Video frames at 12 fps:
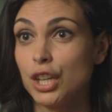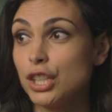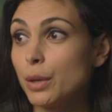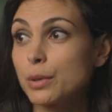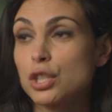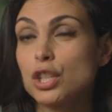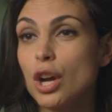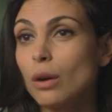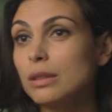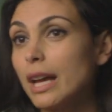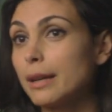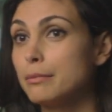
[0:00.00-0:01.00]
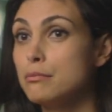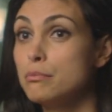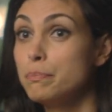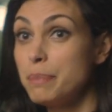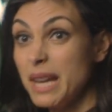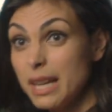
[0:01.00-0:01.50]
There was no
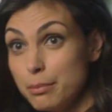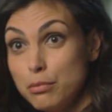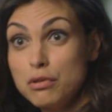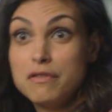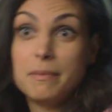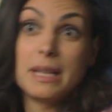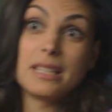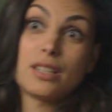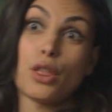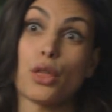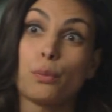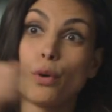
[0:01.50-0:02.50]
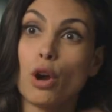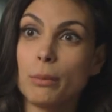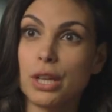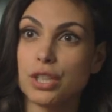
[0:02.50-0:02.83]
like big movement to throw me.